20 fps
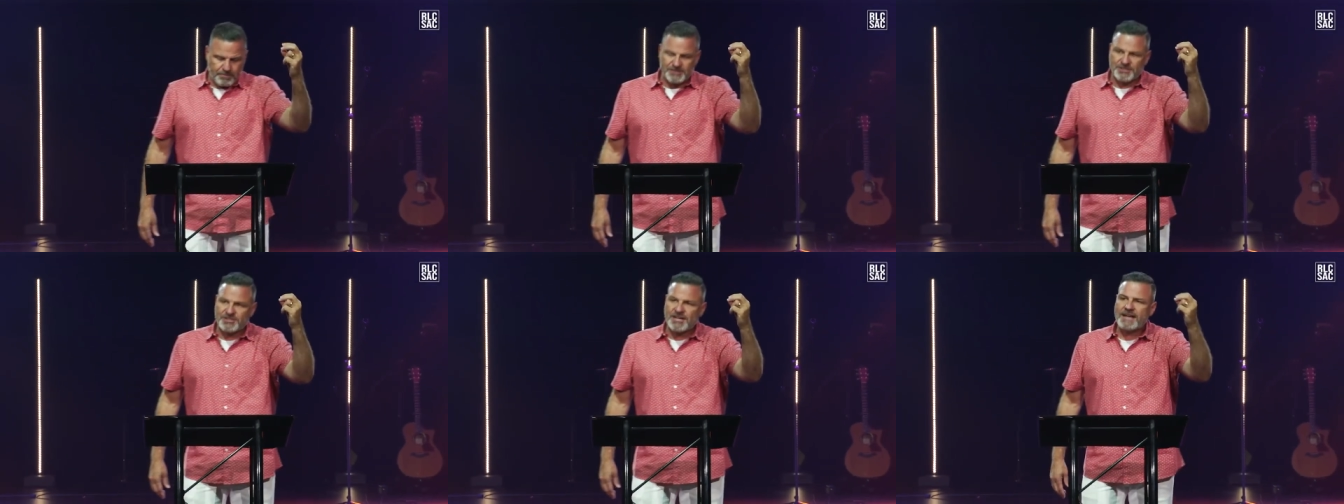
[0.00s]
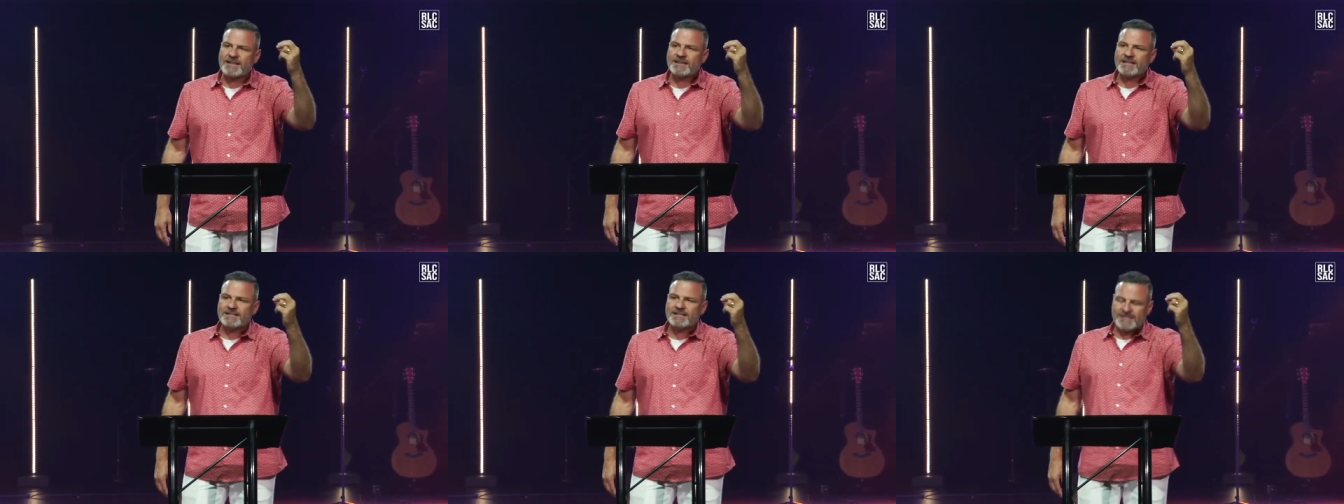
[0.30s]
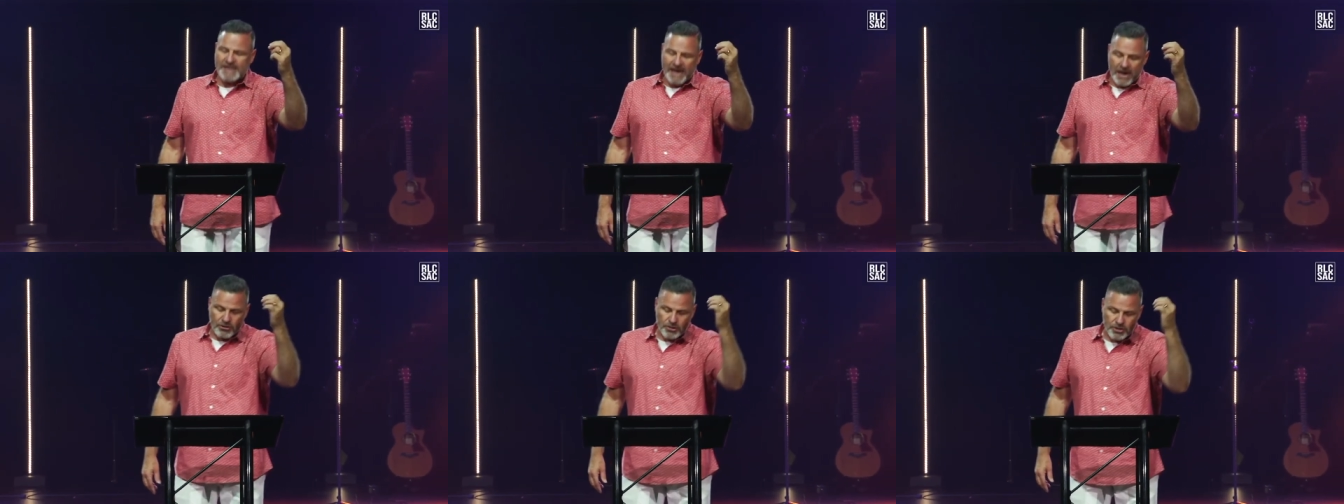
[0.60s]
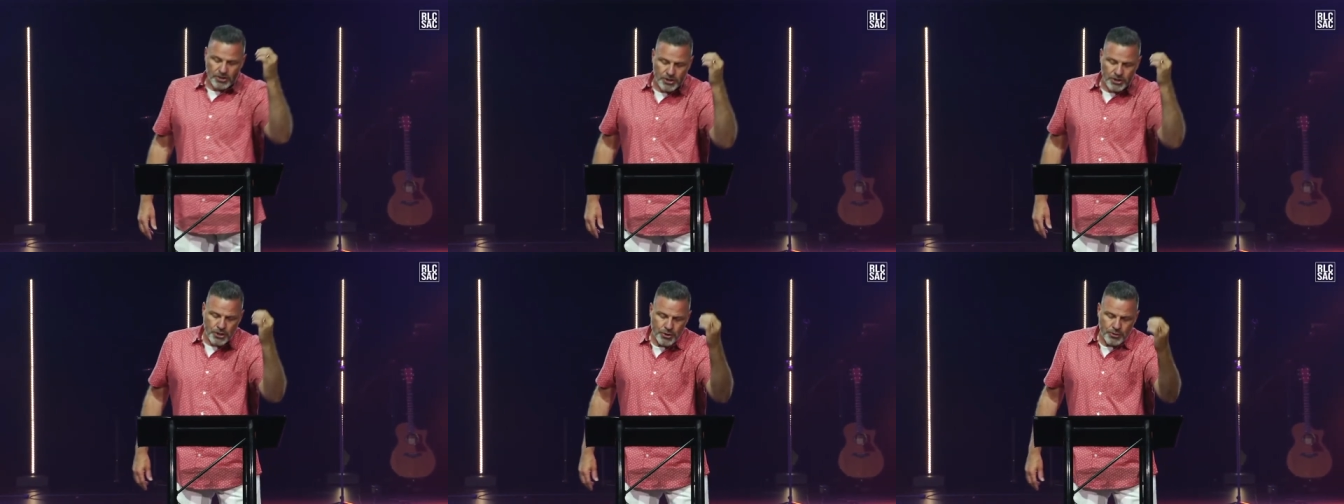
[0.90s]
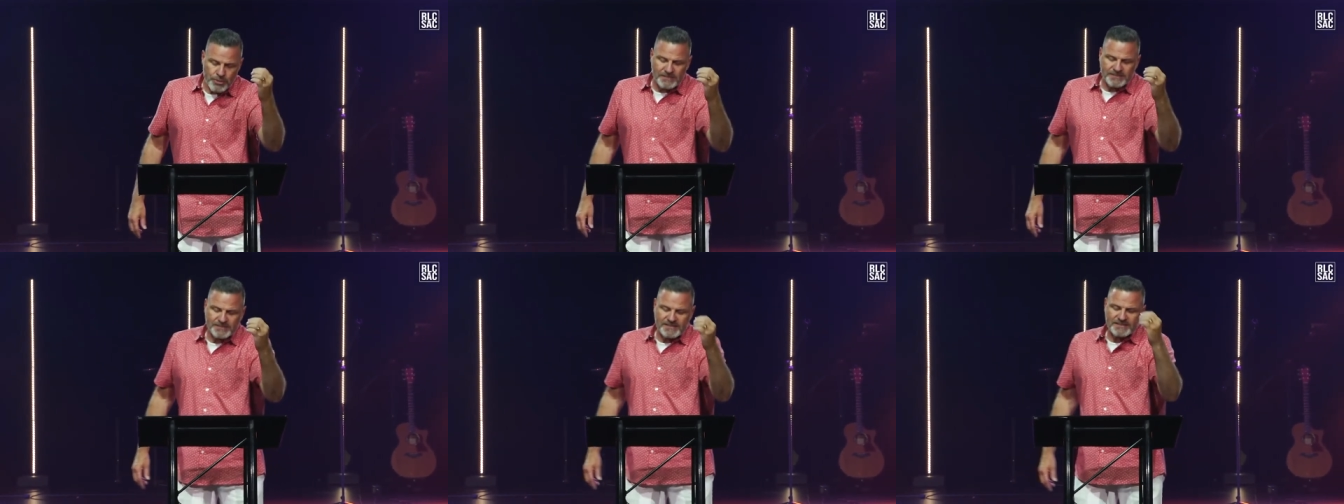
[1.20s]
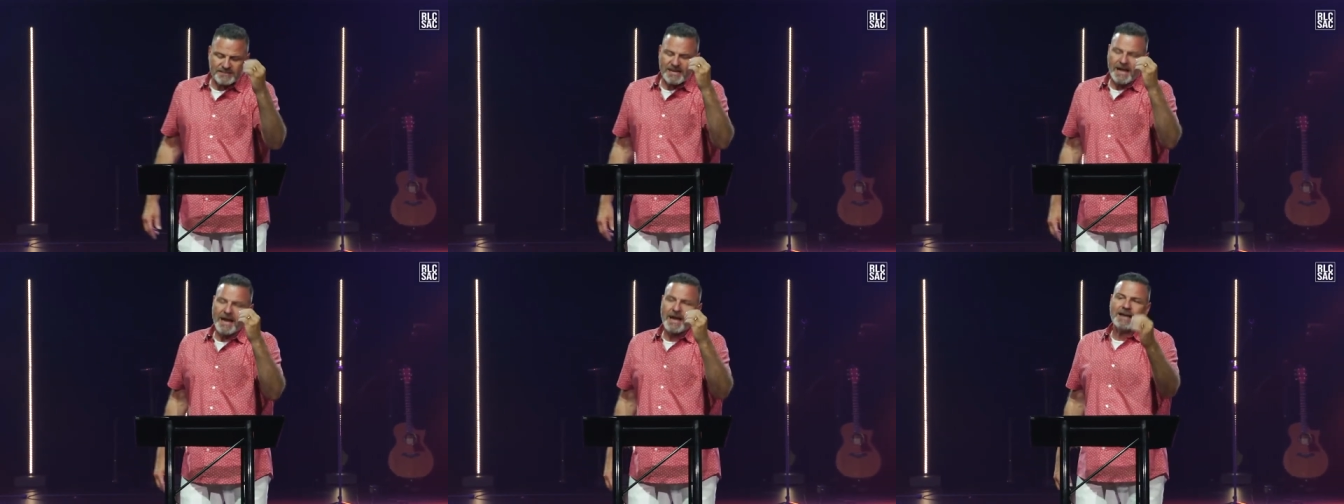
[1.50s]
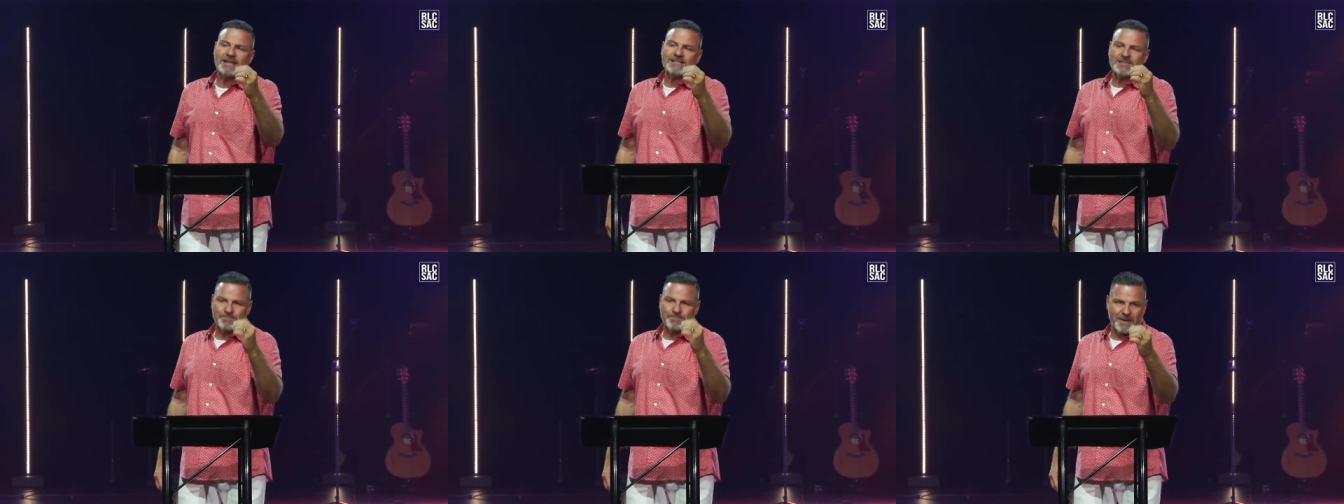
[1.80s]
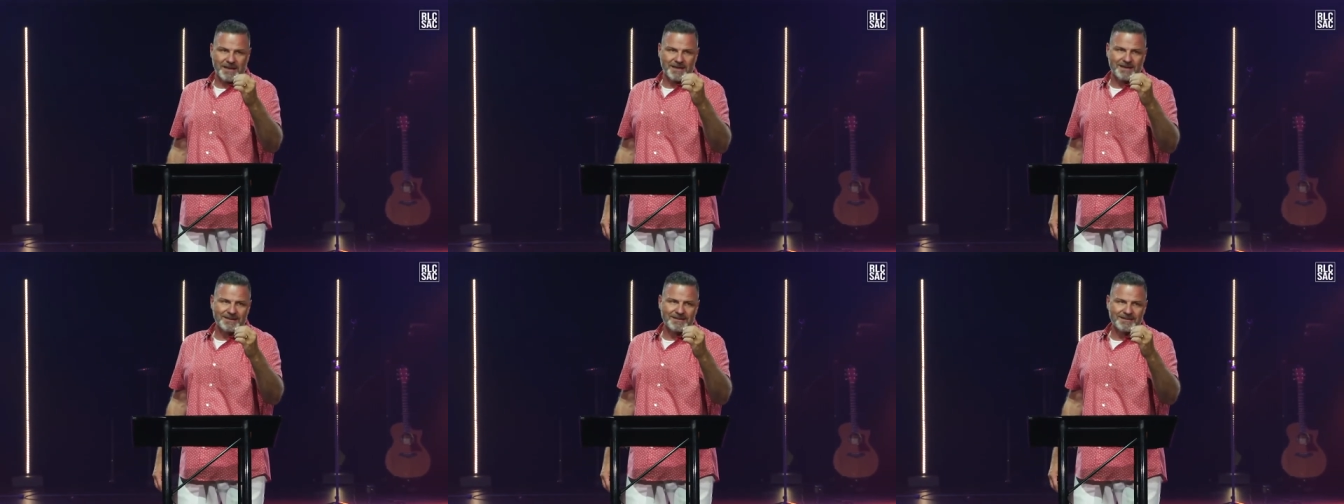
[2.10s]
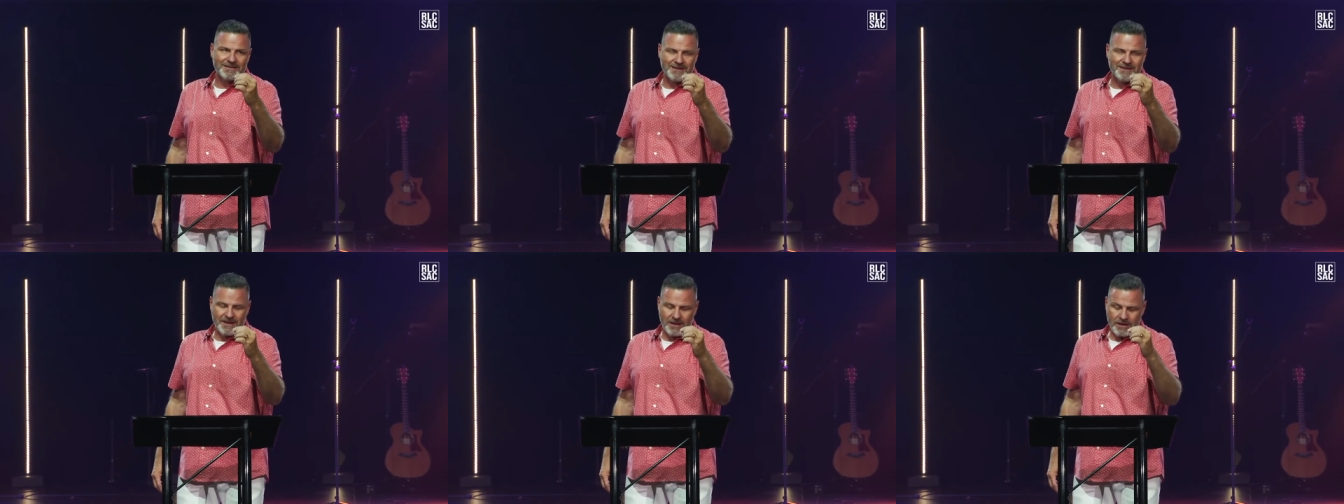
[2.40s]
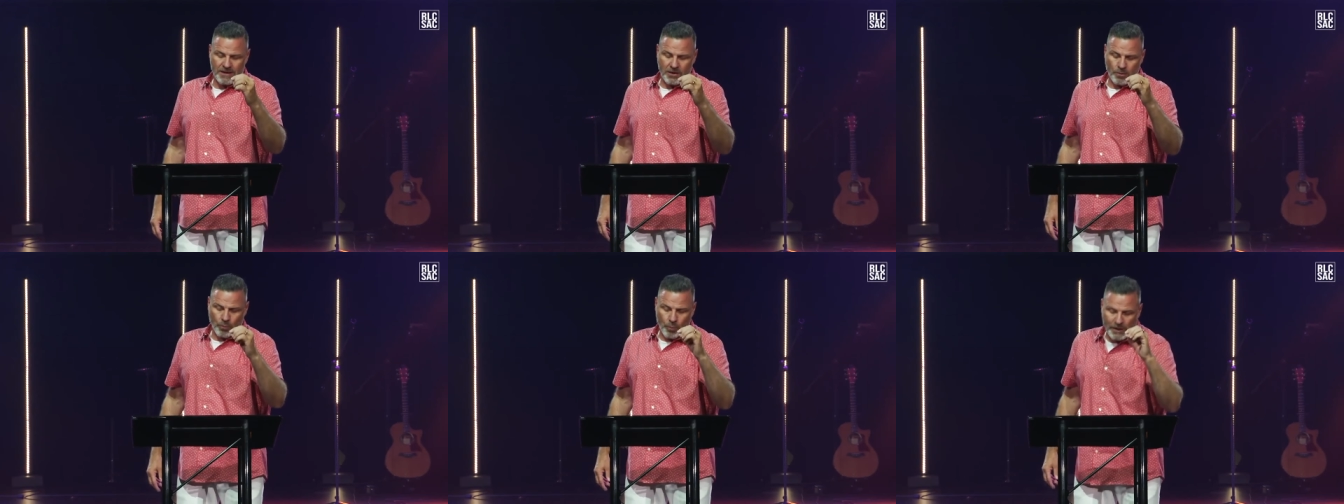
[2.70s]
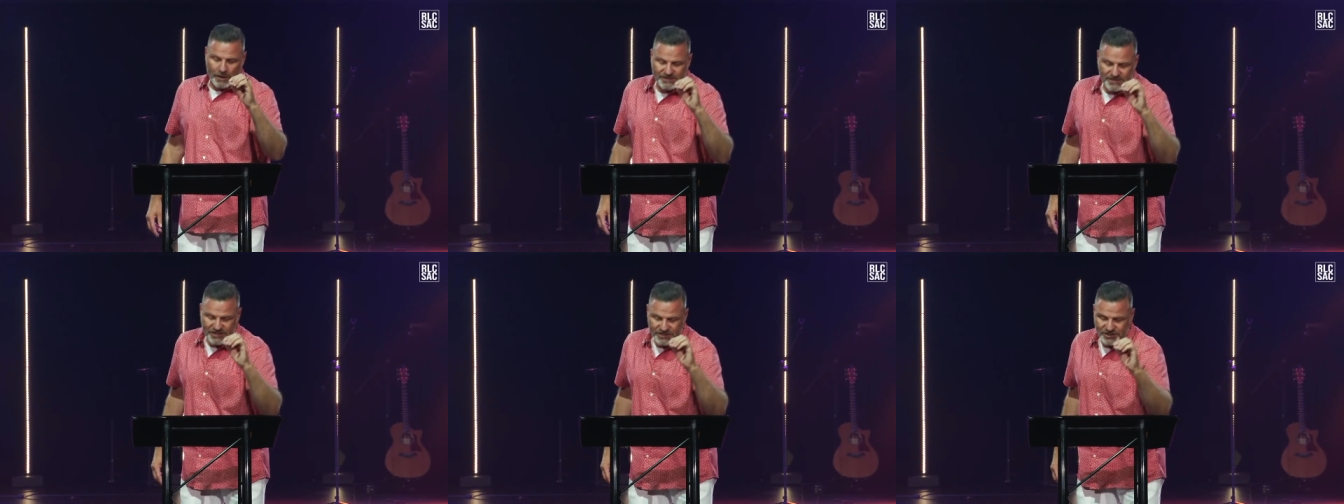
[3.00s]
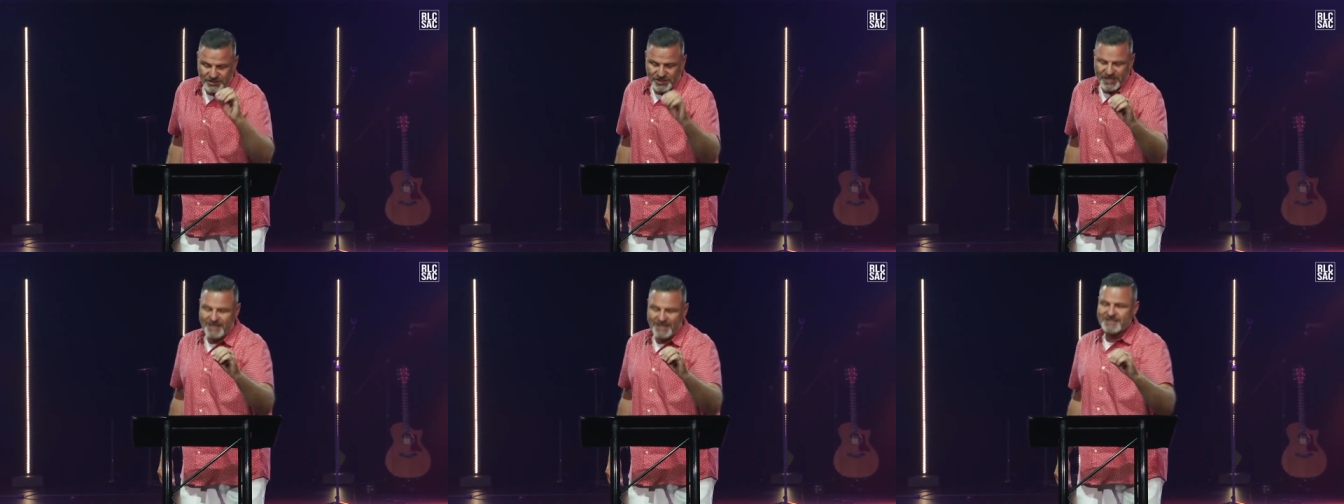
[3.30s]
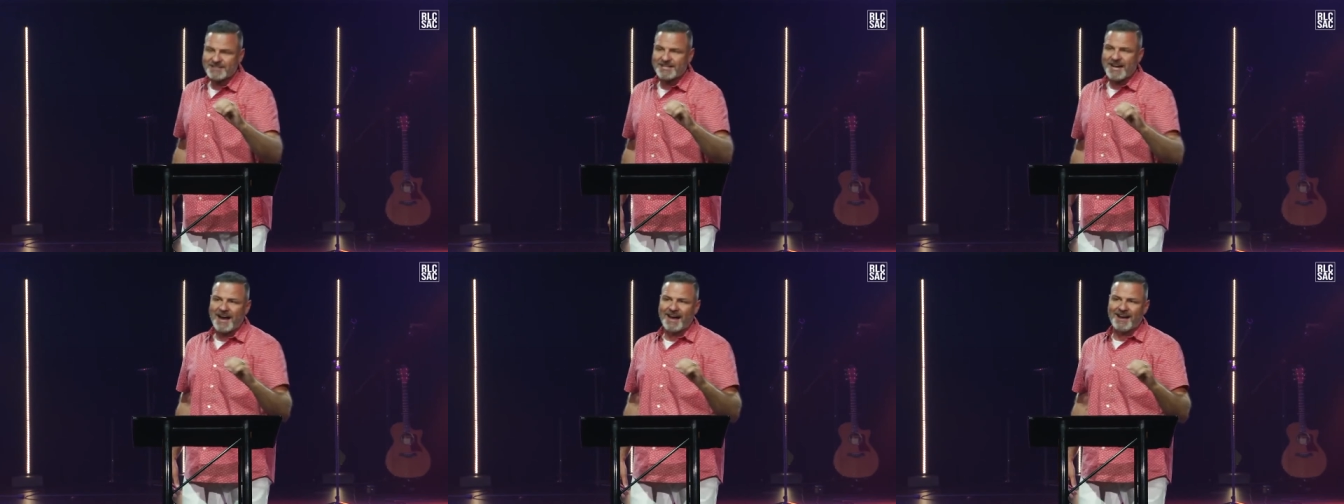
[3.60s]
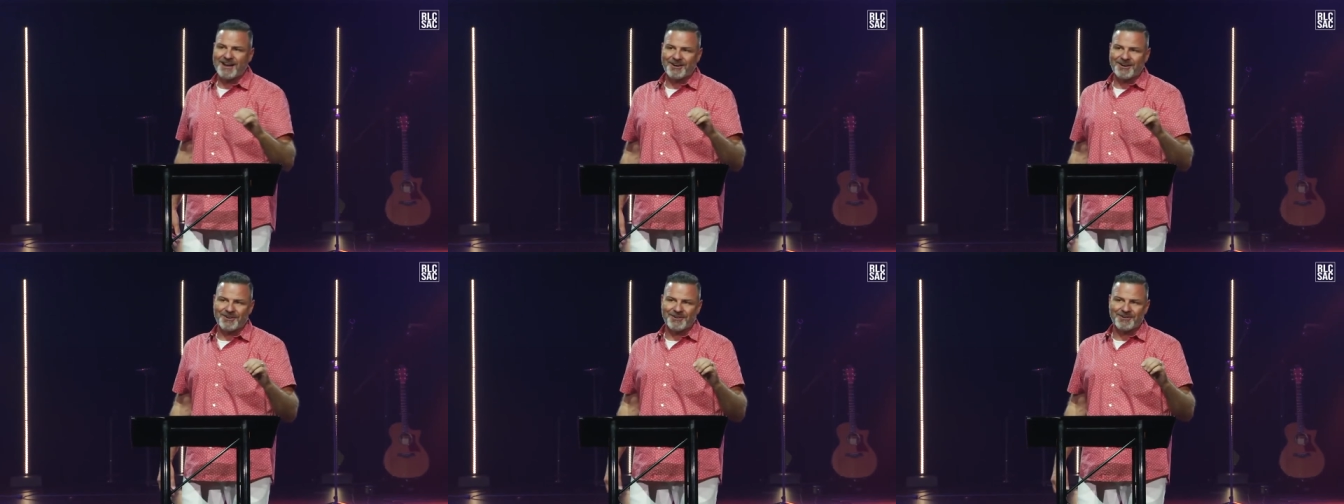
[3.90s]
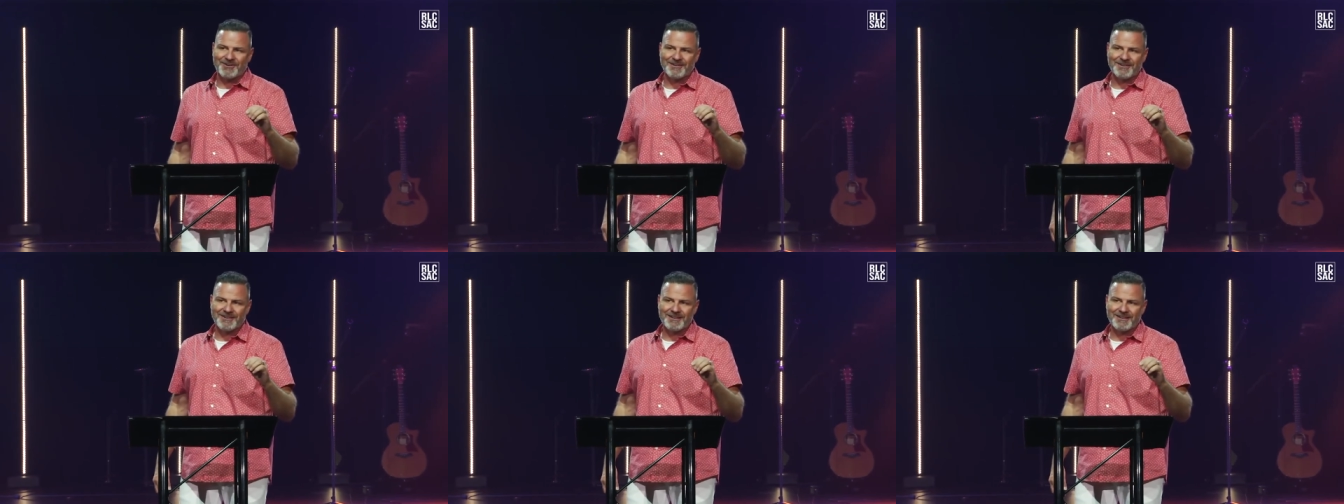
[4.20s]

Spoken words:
But check this out. Eunice's husband was a Gentile.